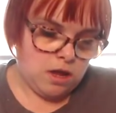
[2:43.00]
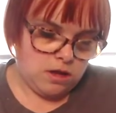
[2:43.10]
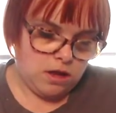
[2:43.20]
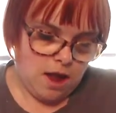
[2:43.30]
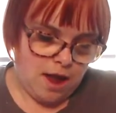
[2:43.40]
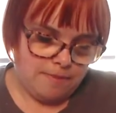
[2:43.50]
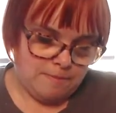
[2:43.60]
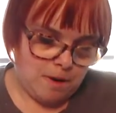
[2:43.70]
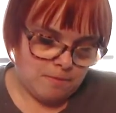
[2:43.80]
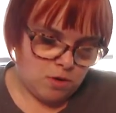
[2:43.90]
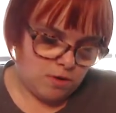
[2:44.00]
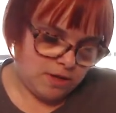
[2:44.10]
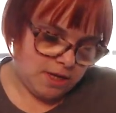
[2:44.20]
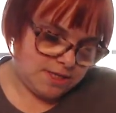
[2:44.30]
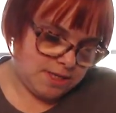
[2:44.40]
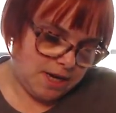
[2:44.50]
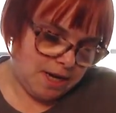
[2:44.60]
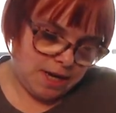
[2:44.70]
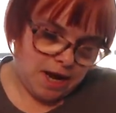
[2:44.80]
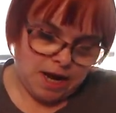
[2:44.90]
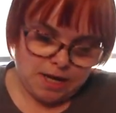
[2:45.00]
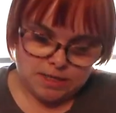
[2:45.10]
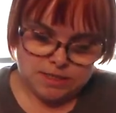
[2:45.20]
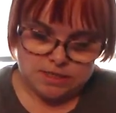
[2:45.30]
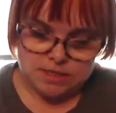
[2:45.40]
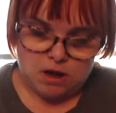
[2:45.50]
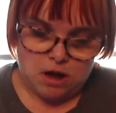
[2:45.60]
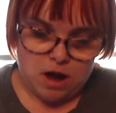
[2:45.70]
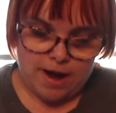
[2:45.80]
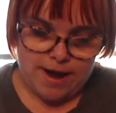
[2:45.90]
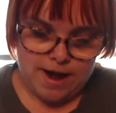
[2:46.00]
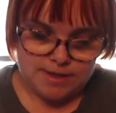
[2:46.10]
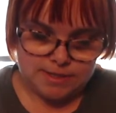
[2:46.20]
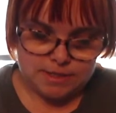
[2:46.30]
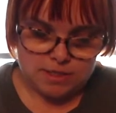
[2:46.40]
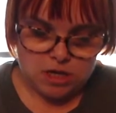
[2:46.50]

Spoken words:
yeah. And mum got this in a size,